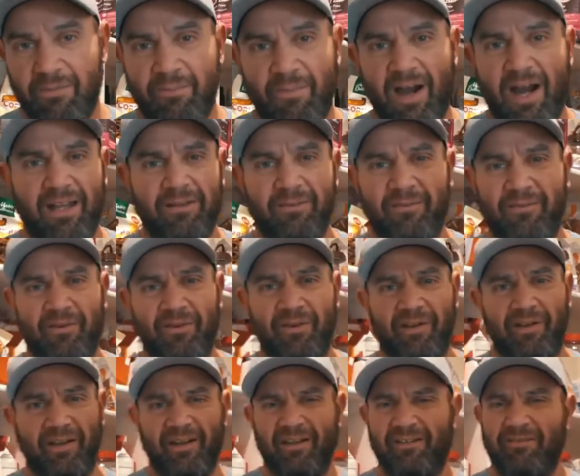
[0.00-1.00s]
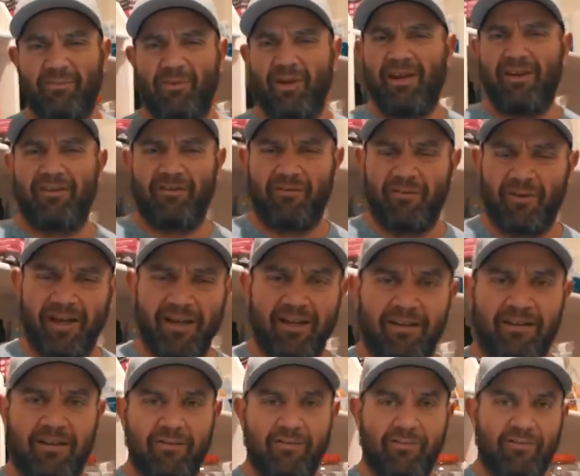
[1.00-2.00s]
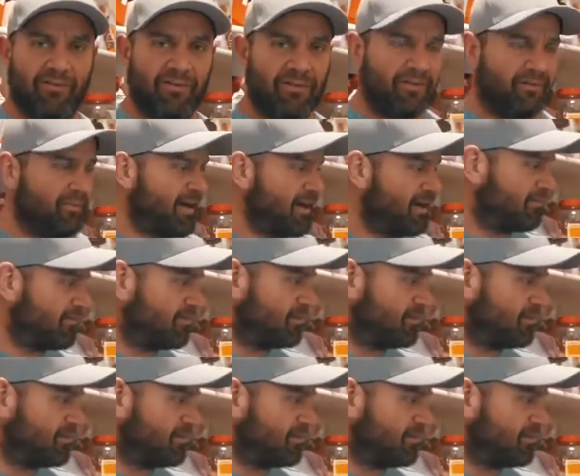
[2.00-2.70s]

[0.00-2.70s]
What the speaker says: they buy them for their kids? It's weird, right? You buy them